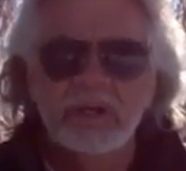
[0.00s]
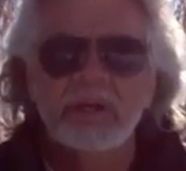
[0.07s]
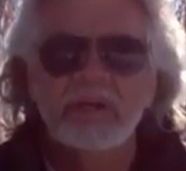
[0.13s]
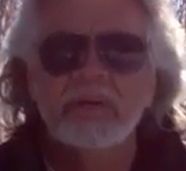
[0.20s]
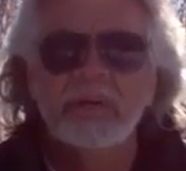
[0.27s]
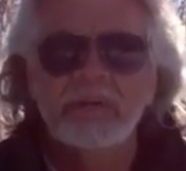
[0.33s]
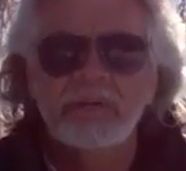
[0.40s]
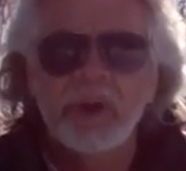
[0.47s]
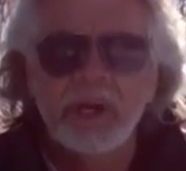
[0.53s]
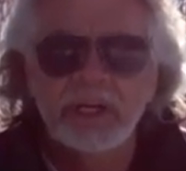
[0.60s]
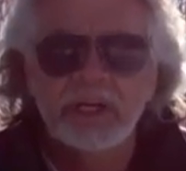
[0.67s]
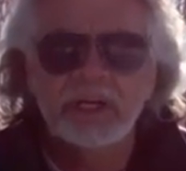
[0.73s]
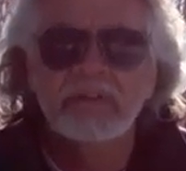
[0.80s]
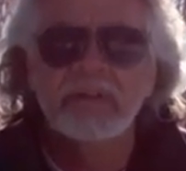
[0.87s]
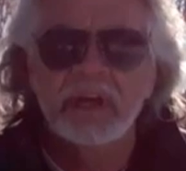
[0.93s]
a
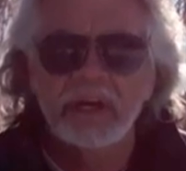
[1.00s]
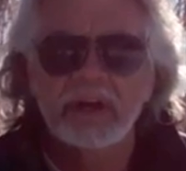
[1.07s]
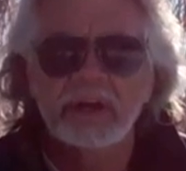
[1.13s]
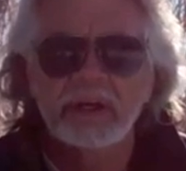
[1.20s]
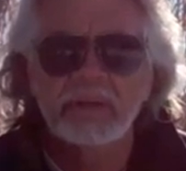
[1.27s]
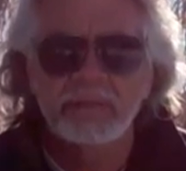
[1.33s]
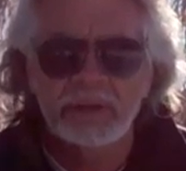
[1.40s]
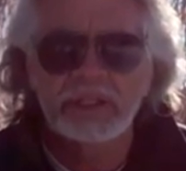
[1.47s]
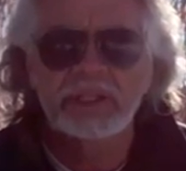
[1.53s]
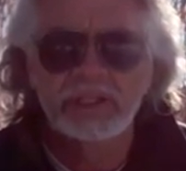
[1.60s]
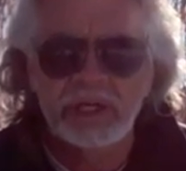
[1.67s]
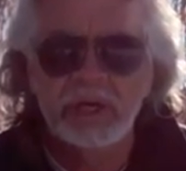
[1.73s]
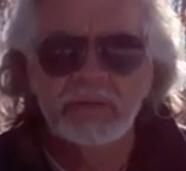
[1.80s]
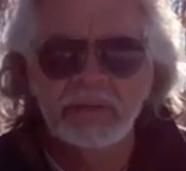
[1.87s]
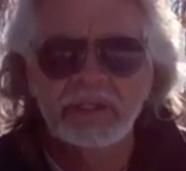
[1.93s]
refining of that argument that's
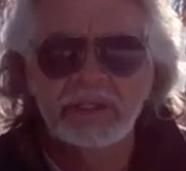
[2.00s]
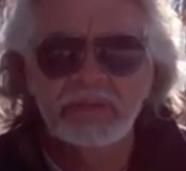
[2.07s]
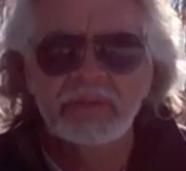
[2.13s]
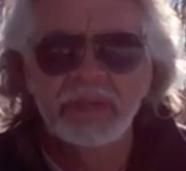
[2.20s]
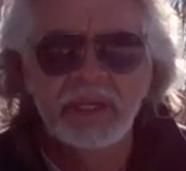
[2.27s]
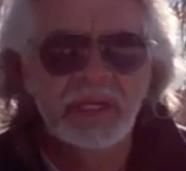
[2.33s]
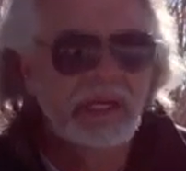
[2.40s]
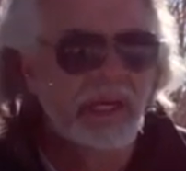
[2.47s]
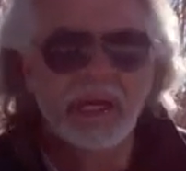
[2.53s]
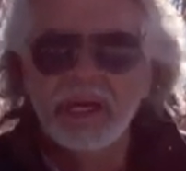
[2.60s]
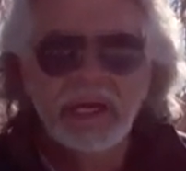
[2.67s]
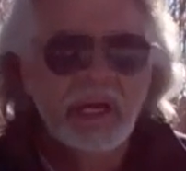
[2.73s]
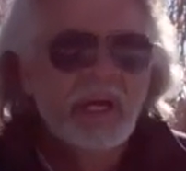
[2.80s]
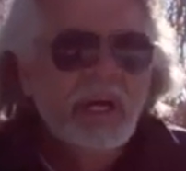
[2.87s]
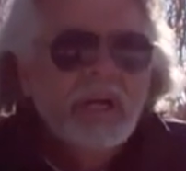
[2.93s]
coming to be.
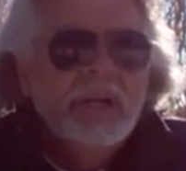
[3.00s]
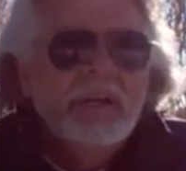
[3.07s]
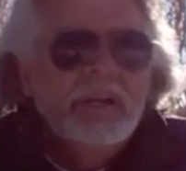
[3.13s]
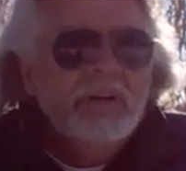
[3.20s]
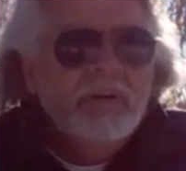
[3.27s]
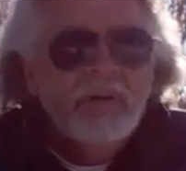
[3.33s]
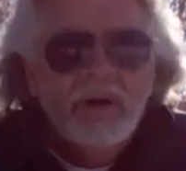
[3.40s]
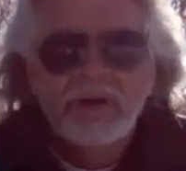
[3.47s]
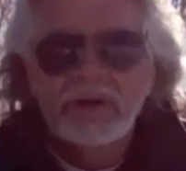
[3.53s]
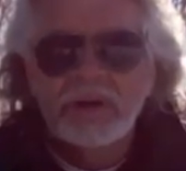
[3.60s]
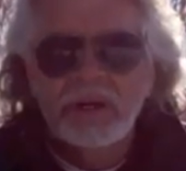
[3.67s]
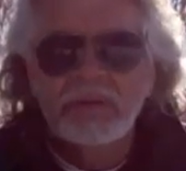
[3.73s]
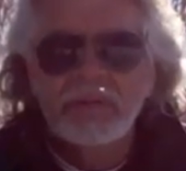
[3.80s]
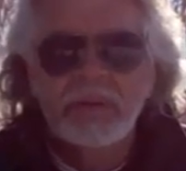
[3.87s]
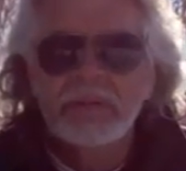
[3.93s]
No longer
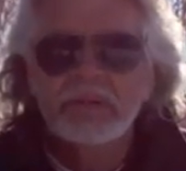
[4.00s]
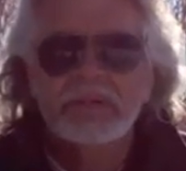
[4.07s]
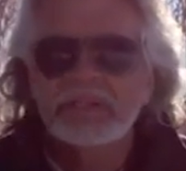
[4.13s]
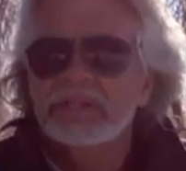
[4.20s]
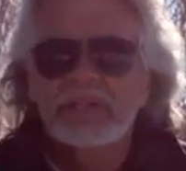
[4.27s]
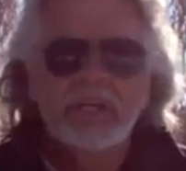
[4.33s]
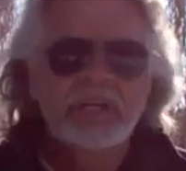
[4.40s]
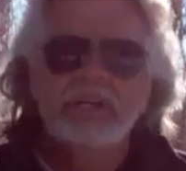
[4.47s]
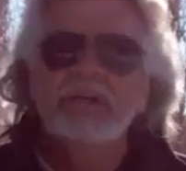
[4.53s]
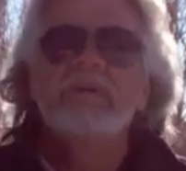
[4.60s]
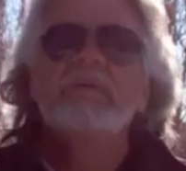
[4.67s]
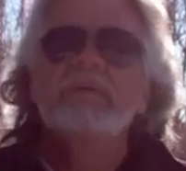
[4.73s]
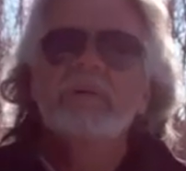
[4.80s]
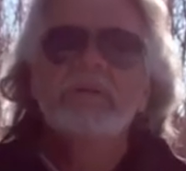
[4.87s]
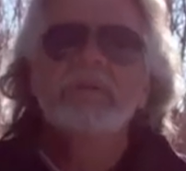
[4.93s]
can people just say,
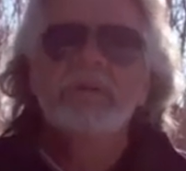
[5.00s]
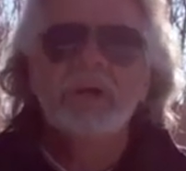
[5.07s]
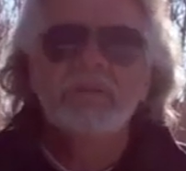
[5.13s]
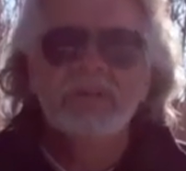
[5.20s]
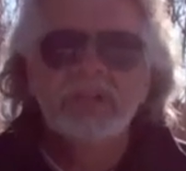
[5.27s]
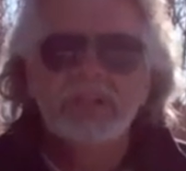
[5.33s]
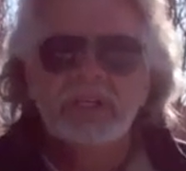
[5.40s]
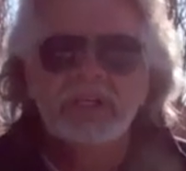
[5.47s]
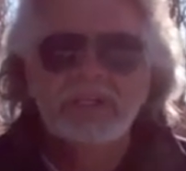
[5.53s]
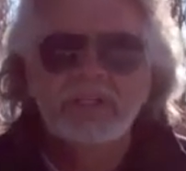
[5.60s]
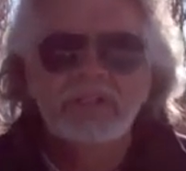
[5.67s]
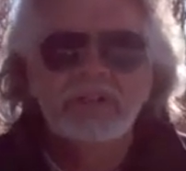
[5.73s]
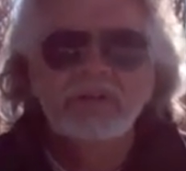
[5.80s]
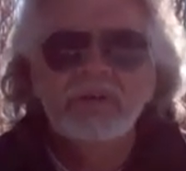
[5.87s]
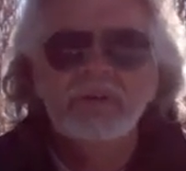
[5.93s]
no, we don't have anything to
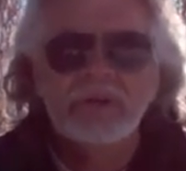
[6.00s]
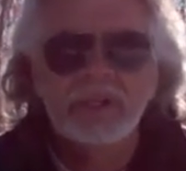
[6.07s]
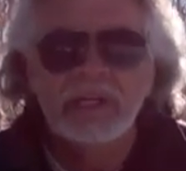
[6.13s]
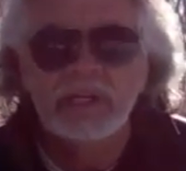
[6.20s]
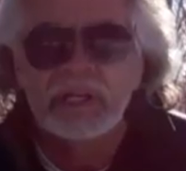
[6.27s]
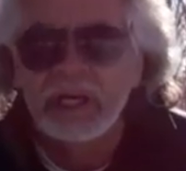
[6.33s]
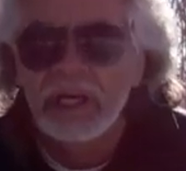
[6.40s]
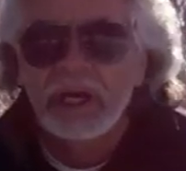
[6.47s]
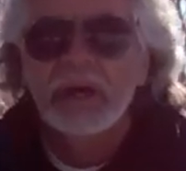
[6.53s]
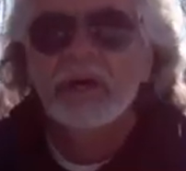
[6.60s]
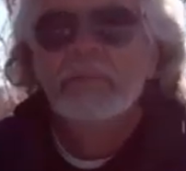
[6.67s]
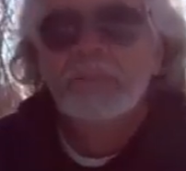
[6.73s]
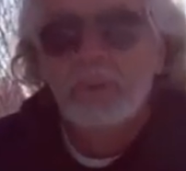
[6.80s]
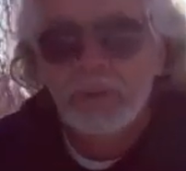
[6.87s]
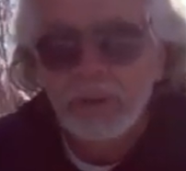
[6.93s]
do with it.
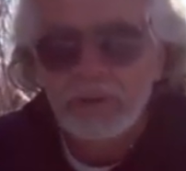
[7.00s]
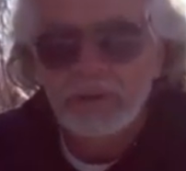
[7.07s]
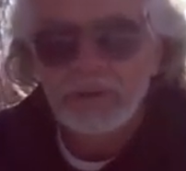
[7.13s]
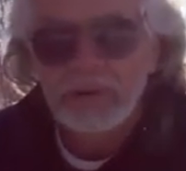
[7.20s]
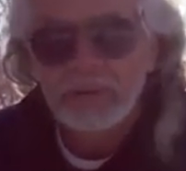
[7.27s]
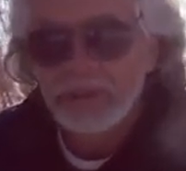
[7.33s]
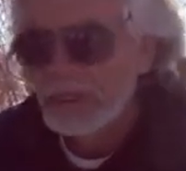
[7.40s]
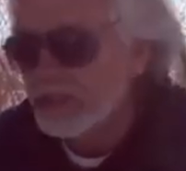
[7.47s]
Baloney, we